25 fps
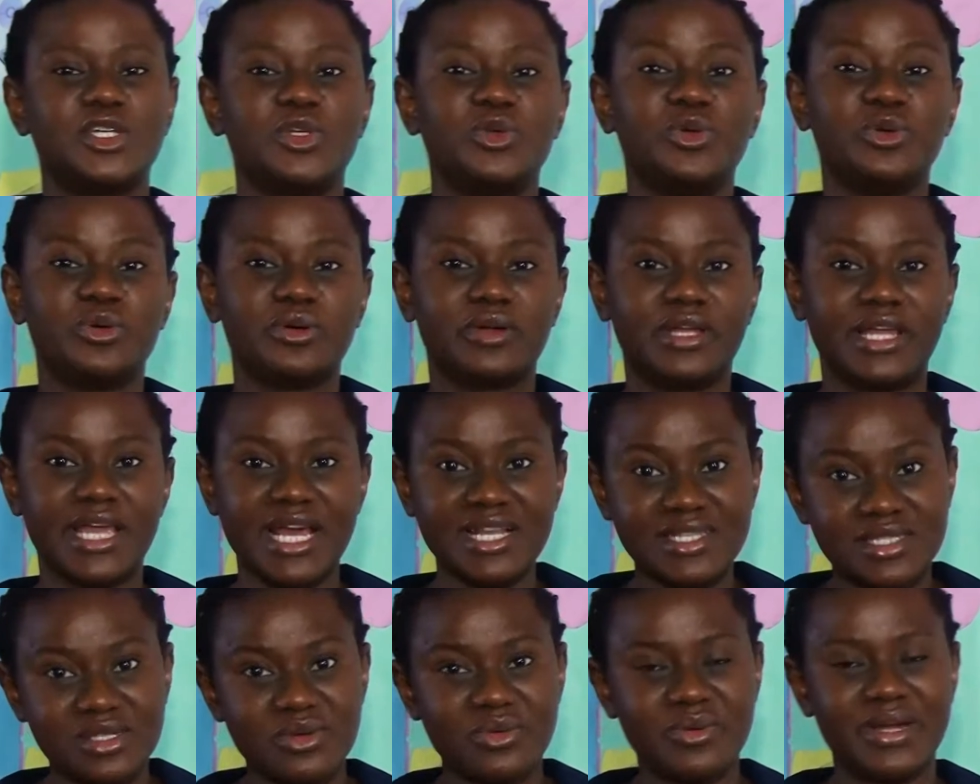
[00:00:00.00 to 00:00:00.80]
you're
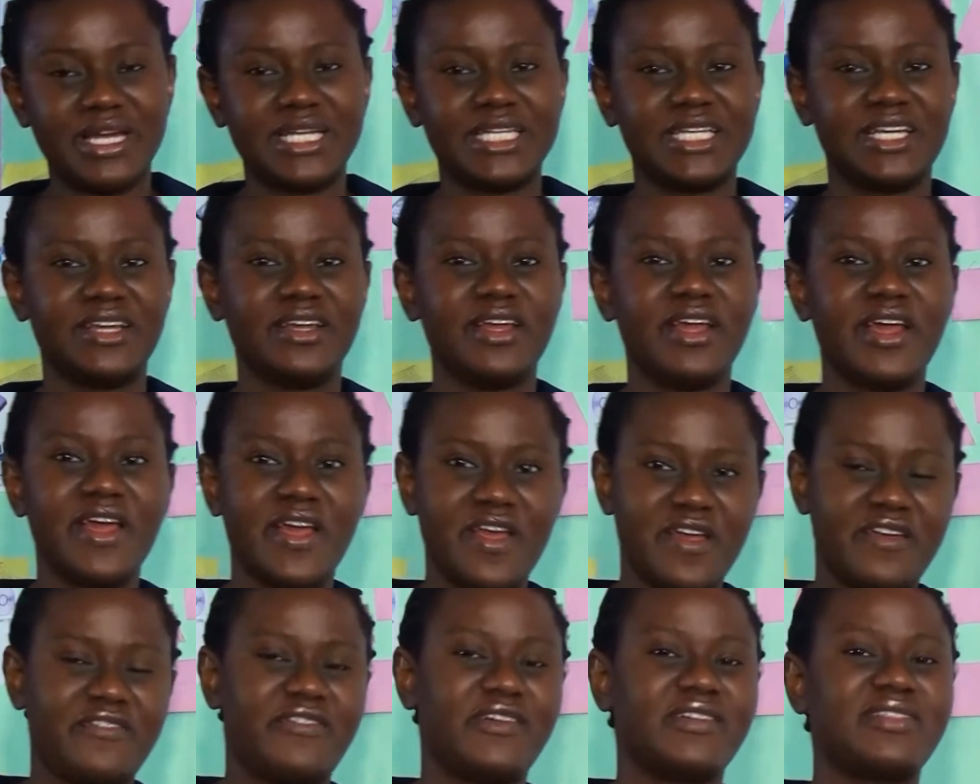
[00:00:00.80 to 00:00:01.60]
getting
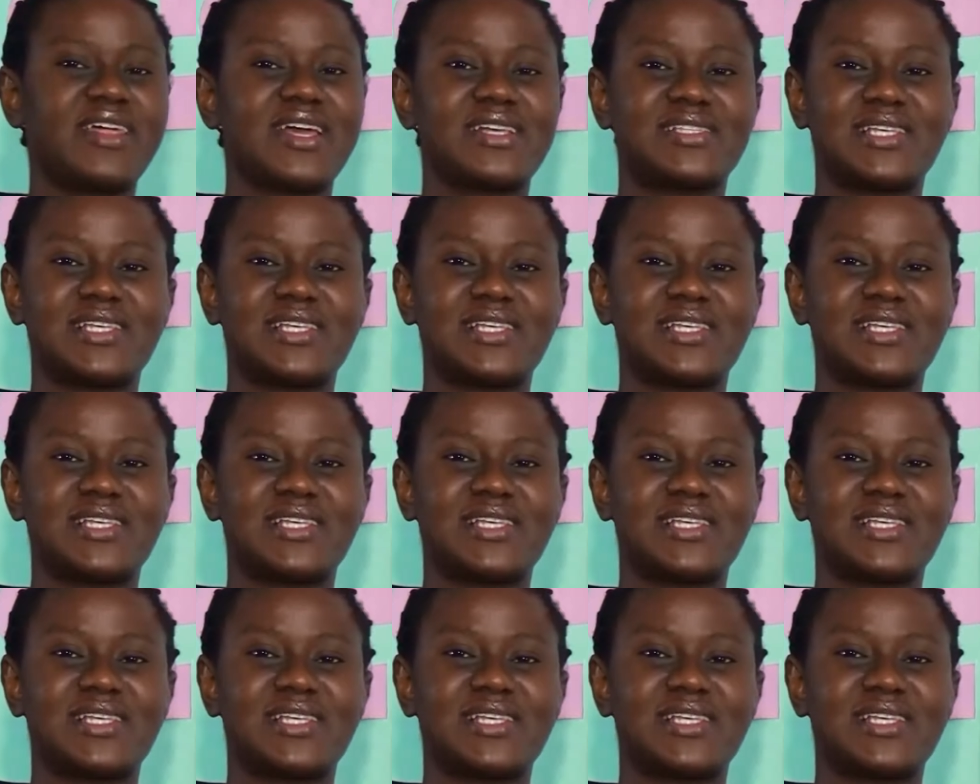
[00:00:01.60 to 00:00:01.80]
ready for the